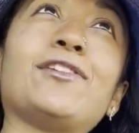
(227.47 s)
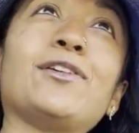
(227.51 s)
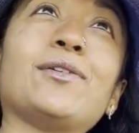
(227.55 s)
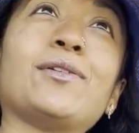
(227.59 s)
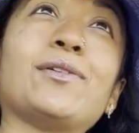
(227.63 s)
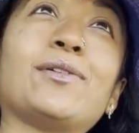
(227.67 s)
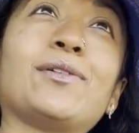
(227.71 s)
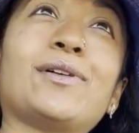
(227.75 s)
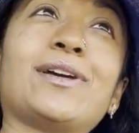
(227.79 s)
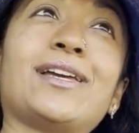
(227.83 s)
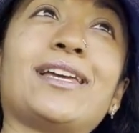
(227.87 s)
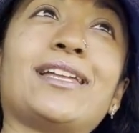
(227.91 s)

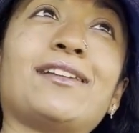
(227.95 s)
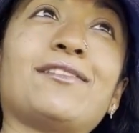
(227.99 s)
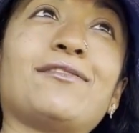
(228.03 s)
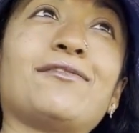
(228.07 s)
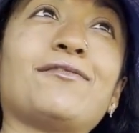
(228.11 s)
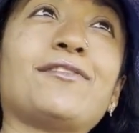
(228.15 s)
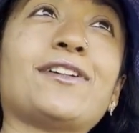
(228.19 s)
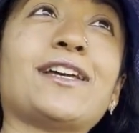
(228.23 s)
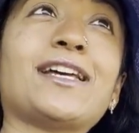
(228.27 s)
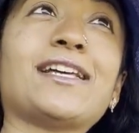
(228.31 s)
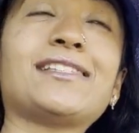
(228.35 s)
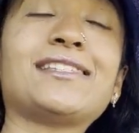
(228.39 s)
you're in a
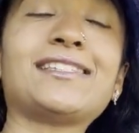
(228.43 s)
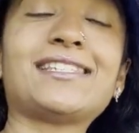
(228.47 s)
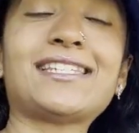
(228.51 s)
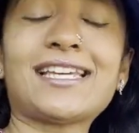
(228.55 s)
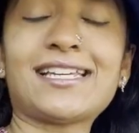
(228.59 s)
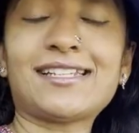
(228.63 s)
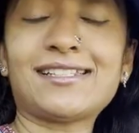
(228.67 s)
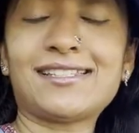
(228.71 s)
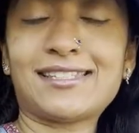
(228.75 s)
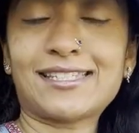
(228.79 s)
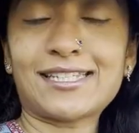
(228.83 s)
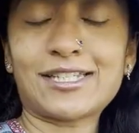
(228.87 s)
first
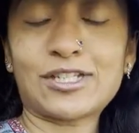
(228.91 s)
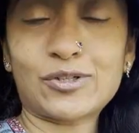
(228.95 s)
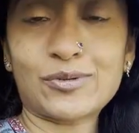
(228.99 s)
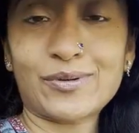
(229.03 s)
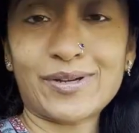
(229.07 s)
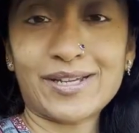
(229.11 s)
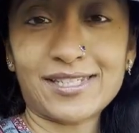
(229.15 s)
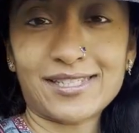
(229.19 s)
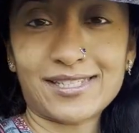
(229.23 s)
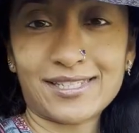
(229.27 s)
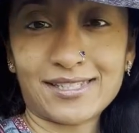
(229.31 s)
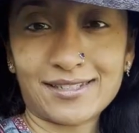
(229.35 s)
aid
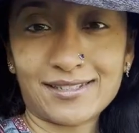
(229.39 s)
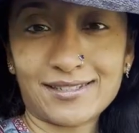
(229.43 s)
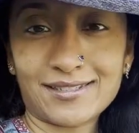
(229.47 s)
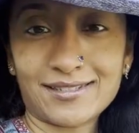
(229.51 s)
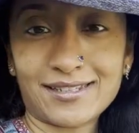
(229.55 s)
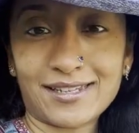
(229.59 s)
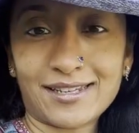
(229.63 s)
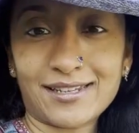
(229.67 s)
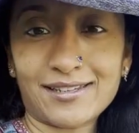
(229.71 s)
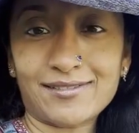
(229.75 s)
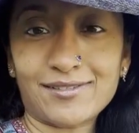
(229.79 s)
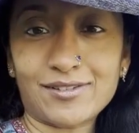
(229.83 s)

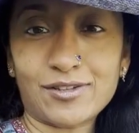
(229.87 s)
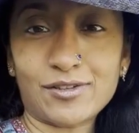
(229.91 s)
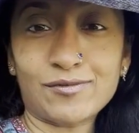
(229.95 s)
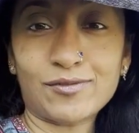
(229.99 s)
situation and